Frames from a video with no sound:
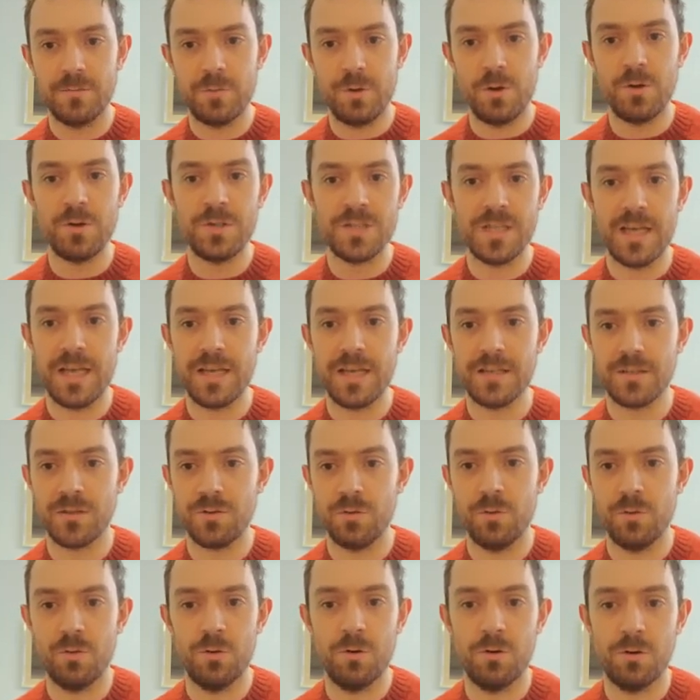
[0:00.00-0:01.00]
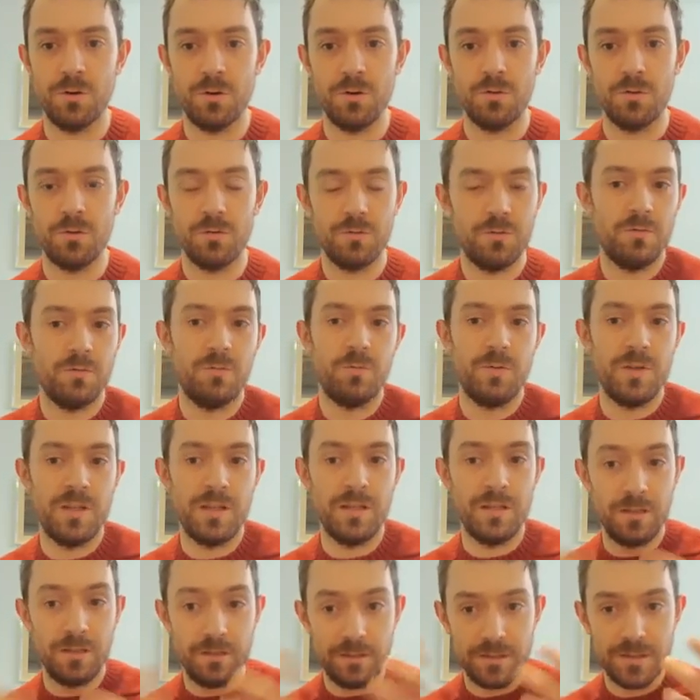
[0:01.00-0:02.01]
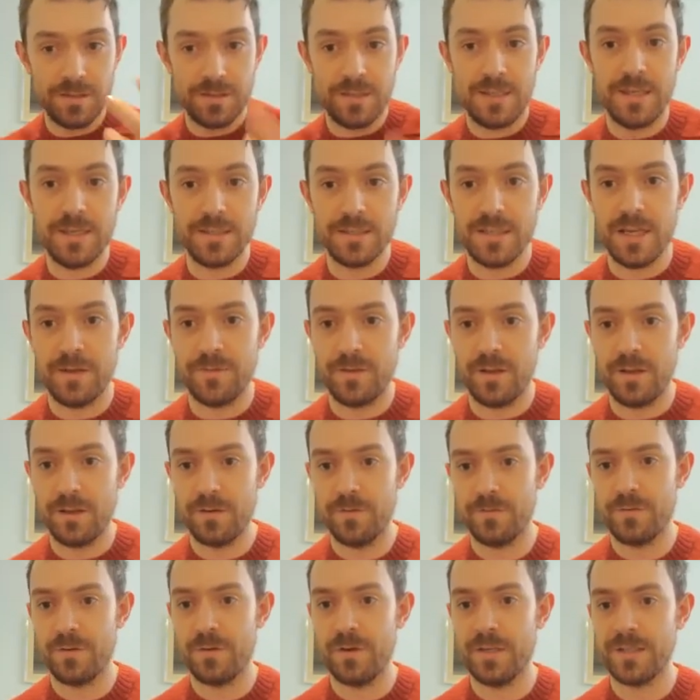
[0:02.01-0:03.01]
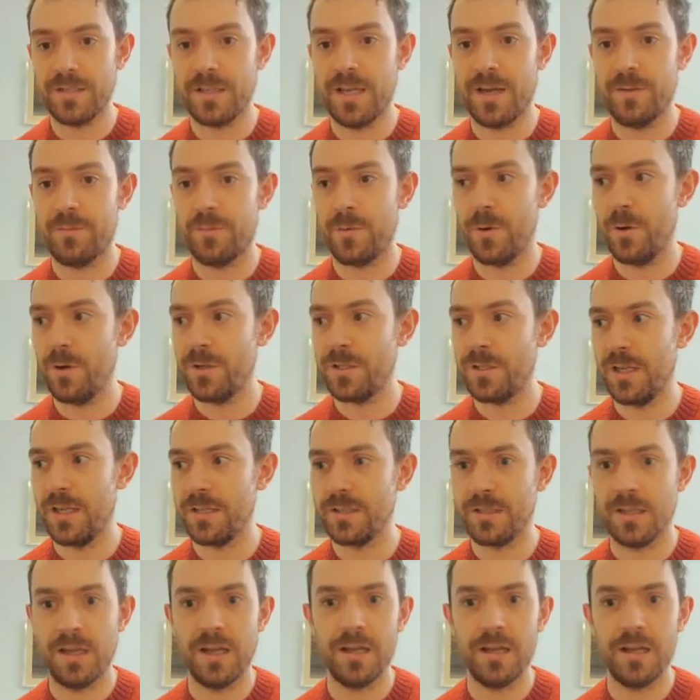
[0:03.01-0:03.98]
process, or we see as having a very set process,